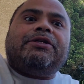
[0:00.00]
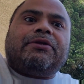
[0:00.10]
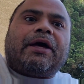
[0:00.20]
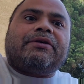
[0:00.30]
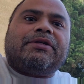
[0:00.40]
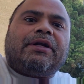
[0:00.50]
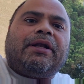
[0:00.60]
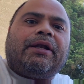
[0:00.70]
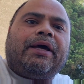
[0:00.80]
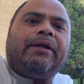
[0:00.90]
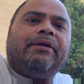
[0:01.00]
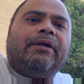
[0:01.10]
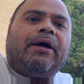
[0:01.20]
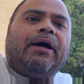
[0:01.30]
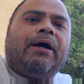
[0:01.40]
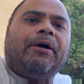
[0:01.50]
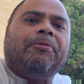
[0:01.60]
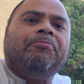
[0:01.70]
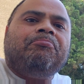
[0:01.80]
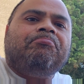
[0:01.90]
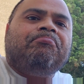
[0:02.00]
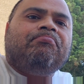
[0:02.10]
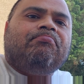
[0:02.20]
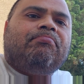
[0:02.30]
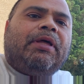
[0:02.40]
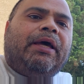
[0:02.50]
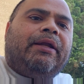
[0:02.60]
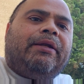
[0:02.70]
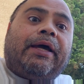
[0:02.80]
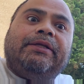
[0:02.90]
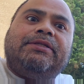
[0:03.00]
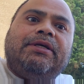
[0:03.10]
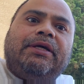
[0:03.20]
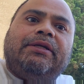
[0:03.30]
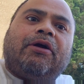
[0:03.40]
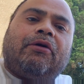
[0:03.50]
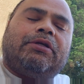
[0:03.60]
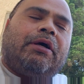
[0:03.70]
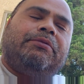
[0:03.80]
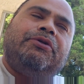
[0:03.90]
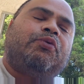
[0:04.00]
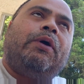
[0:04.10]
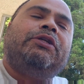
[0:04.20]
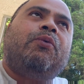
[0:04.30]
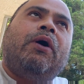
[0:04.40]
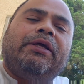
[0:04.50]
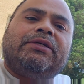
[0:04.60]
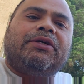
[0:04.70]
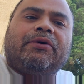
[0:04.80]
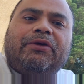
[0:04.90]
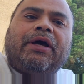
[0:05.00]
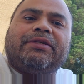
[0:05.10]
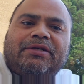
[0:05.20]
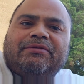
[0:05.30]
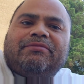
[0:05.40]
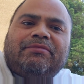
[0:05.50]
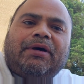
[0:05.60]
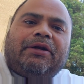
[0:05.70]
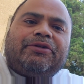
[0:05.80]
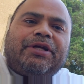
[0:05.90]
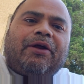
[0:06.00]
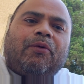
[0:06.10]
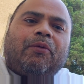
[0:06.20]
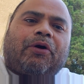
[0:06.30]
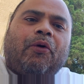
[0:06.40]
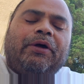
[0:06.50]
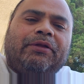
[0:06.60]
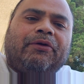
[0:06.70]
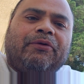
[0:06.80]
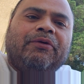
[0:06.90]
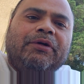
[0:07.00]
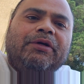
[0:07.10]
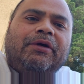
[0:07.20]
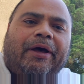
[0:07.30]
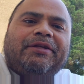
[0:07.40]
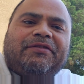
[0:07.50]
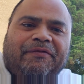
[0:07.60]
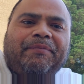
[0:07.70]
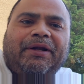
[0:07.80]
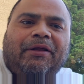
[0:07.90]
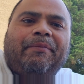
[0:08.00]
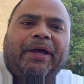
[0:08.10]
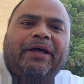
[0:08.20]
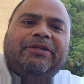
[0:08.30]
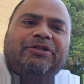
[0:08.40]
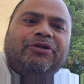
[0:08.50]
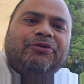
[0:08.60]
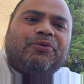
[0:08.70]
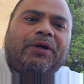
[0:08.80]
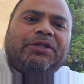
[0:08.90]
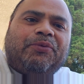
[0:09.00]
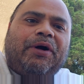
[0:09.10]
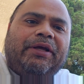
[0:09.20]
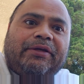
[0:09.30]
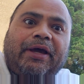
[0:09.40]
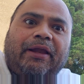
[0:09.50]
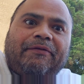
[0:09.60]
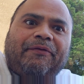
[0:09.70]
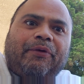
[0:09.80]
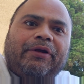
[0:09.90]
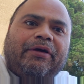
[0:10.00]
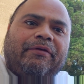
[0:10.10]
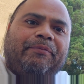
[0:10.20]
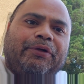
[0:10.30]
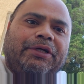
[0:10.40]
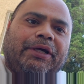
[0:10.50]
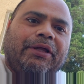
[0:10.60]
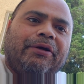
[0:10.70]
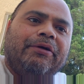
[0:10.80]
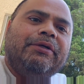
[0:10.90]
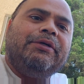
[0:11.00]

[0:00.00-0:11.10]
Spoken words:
2019 or to 2020, so you guys can understand what we're going through as of middle of May, June 2020 in California in particular.